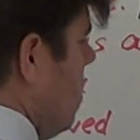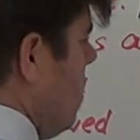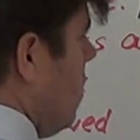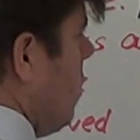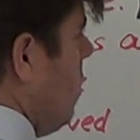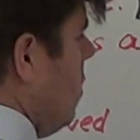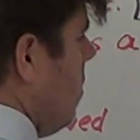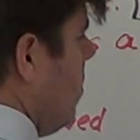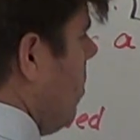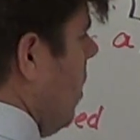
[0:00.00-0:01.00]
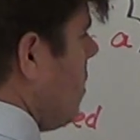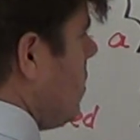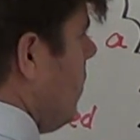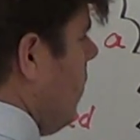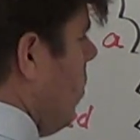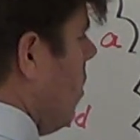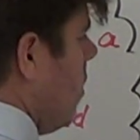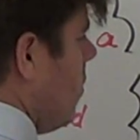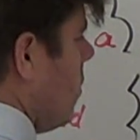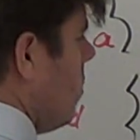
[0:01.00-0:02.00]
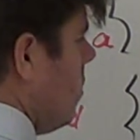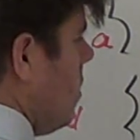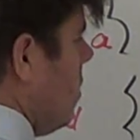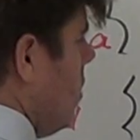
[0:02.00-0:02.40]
2 plus 4 root